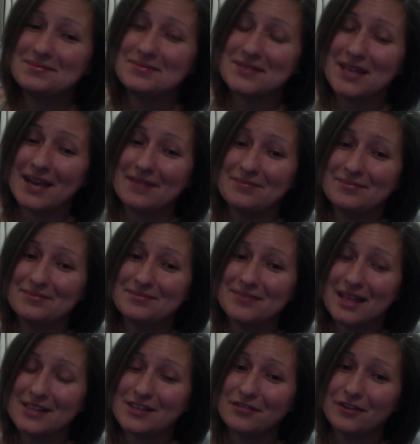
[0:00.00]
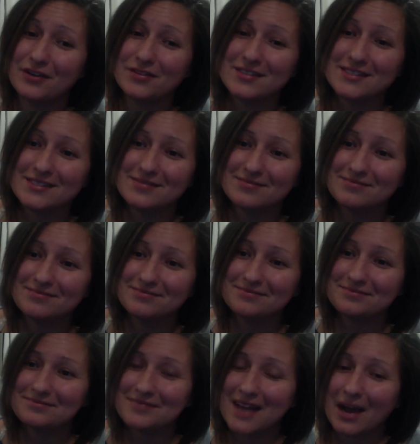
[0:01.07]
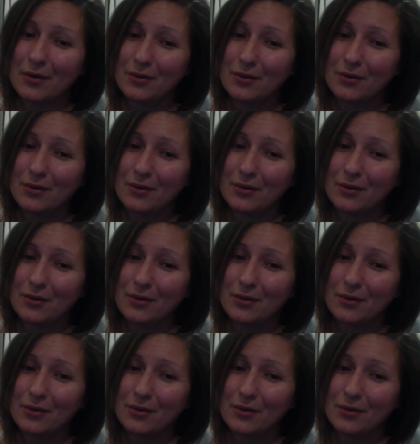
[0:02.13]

So yeah, that's all, folks. I